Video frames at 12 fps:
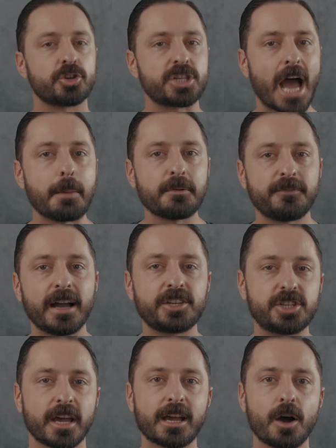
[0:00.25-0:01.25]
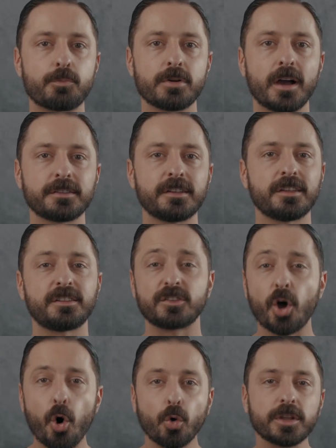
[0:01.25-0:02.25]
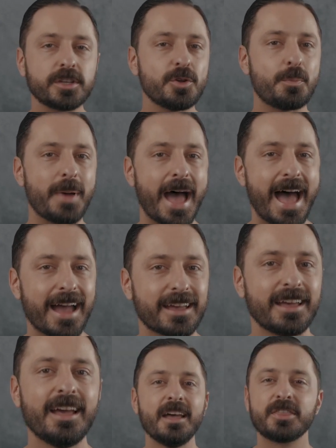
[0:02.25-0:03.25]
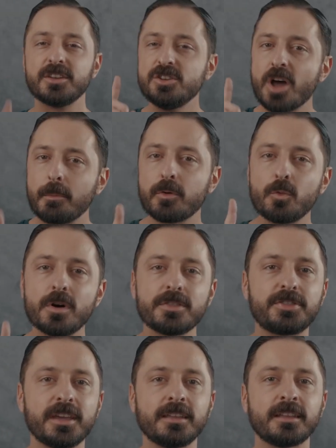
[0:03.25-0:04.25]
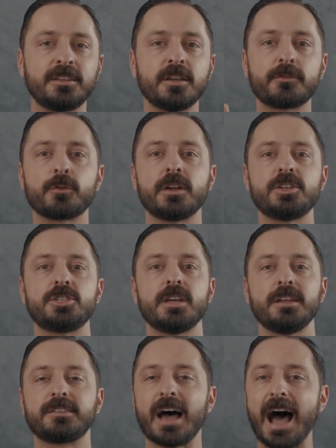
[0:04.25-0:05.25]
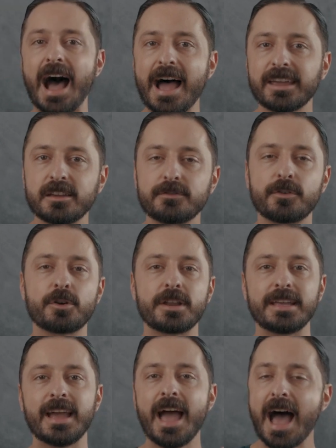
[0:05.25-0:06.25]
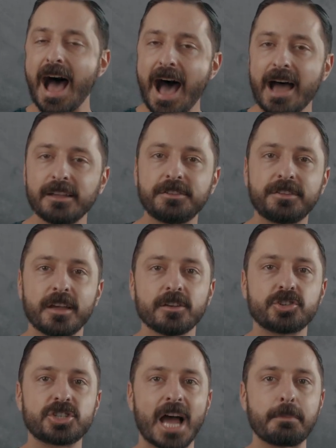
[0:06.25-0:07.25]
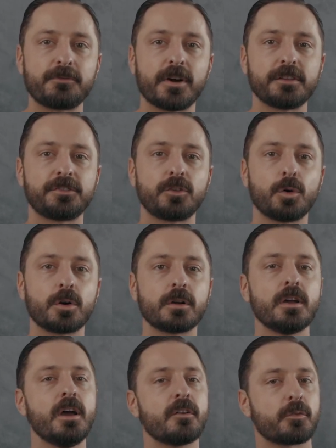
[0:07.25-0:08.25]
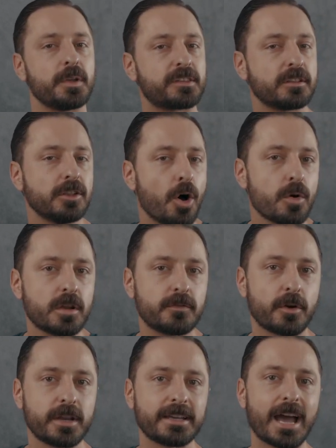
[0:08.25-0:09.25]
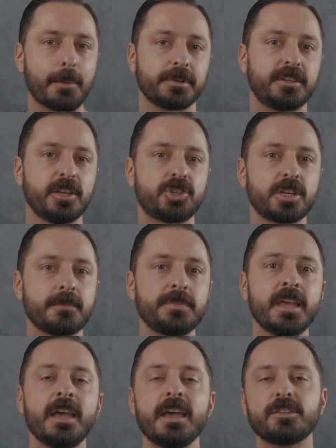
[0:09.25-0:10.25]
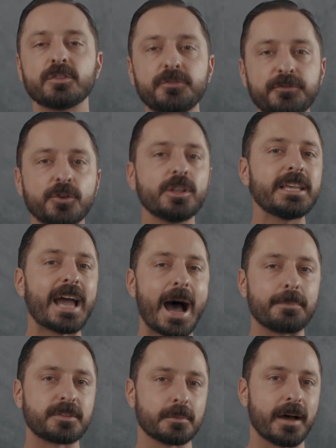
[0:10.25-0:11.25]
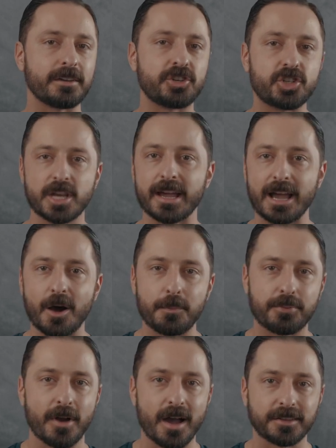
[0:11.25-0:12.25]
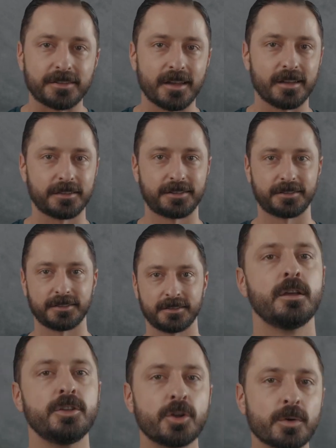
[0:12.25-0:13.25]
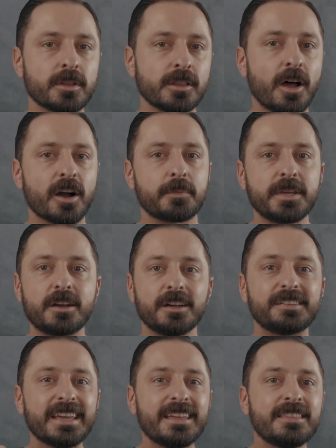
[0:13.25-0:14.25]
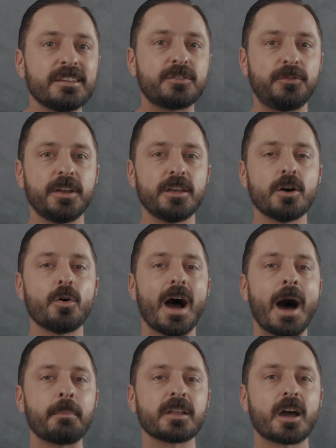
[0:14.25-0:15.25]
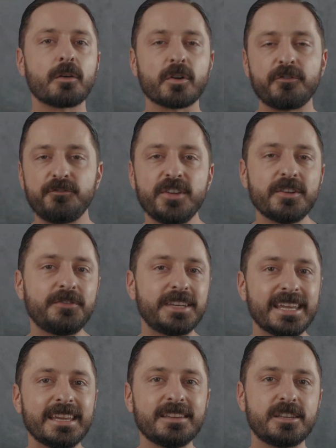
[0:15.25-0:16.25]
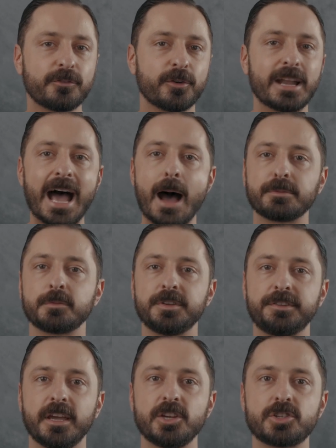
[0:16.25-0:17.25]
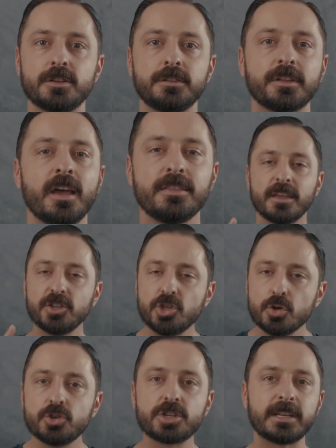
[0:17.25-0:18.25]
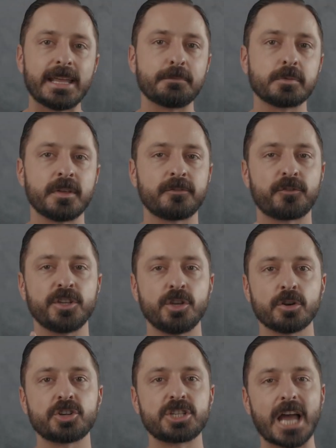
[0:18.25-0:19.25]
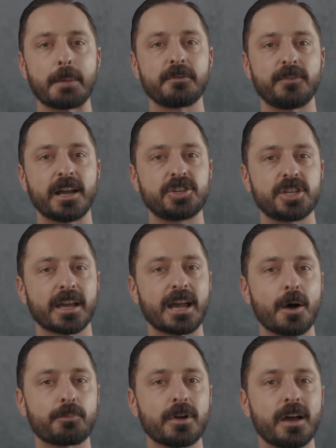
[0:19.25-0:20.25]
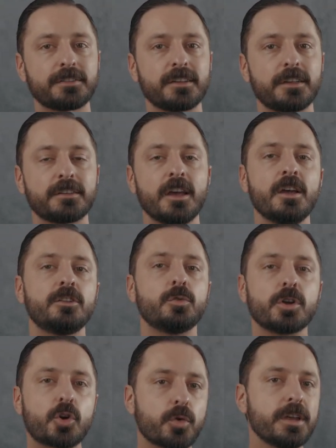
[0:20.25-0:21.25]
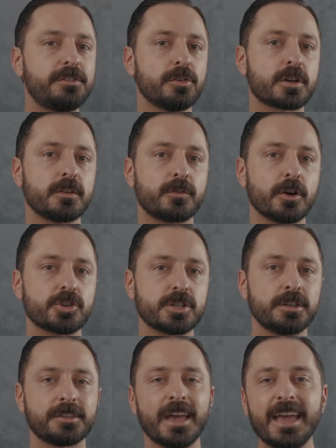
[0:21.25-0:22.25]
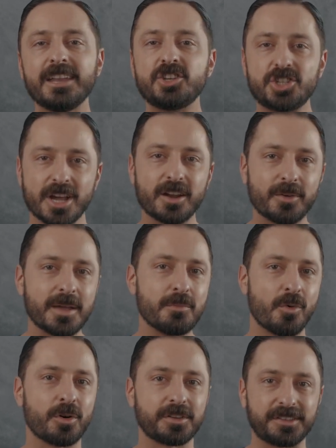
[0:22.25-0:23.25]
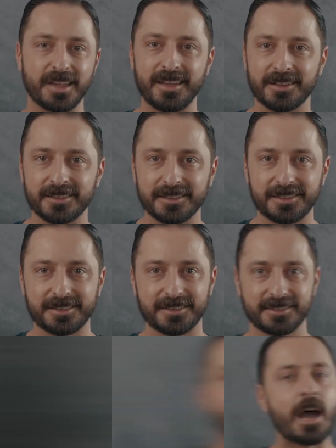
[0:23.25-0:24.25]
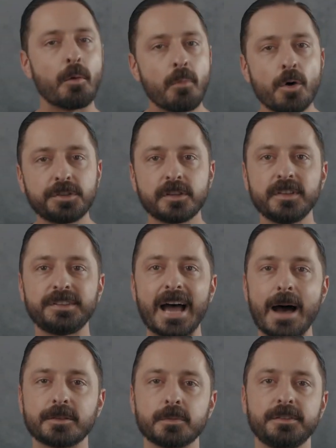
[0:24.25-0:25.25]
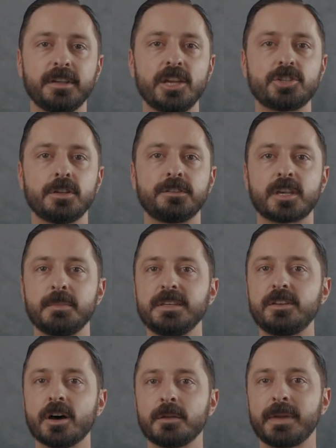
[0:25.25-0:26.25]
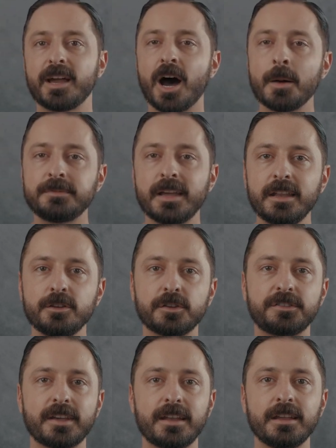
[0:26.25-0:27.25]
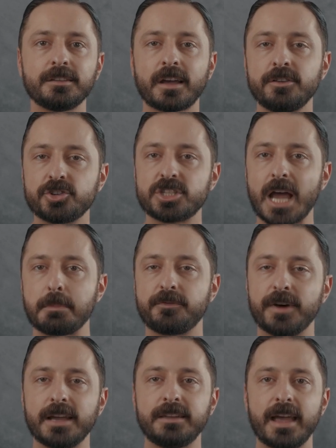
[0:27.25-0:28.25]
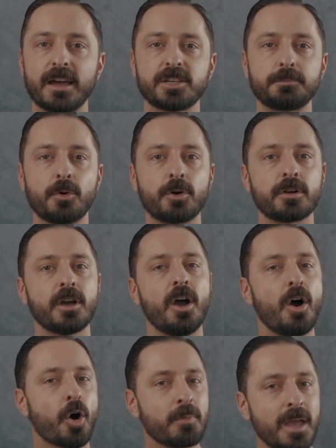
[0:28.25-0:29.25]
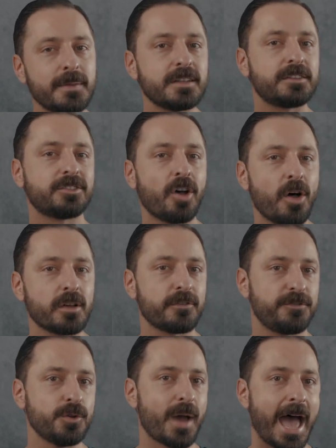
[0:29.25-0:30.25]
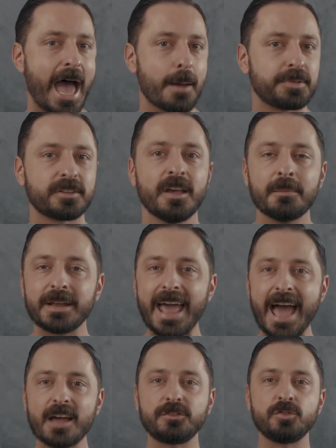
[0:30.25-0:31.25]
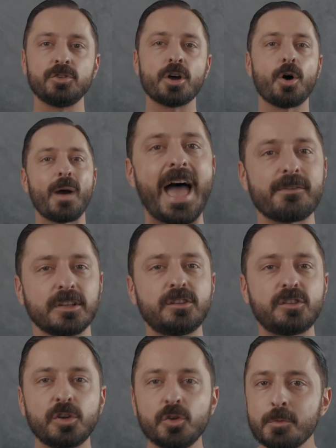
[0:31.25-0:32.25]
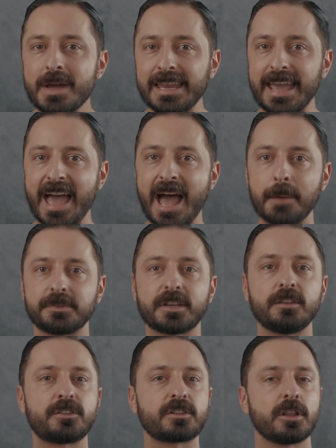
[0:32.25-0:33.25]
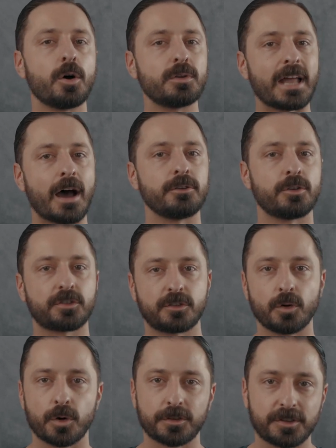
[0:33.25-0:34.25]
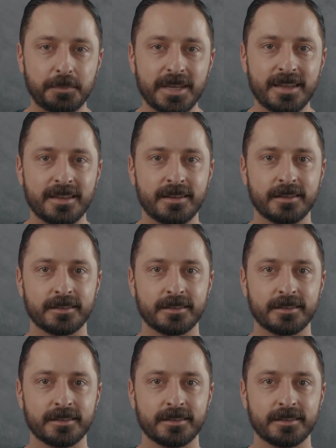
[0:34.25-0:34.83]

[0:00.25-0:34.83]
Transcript: Shopify checkout process is holding you back. The number one thing that differentiates a high converting, high sales Shopify store from its low converting competition is a fully optimized checkout process. You're in luck because in this video, I'm gonna cover 15 different optimizations that you should implement for your Shopify checkout process to increase your conversions and generate more sales. Now, most of these optimizations can be done by updating your settings on your Shopify dashboard or maybe installing a few apps. But as you know, having too many apps can slow down your store speed.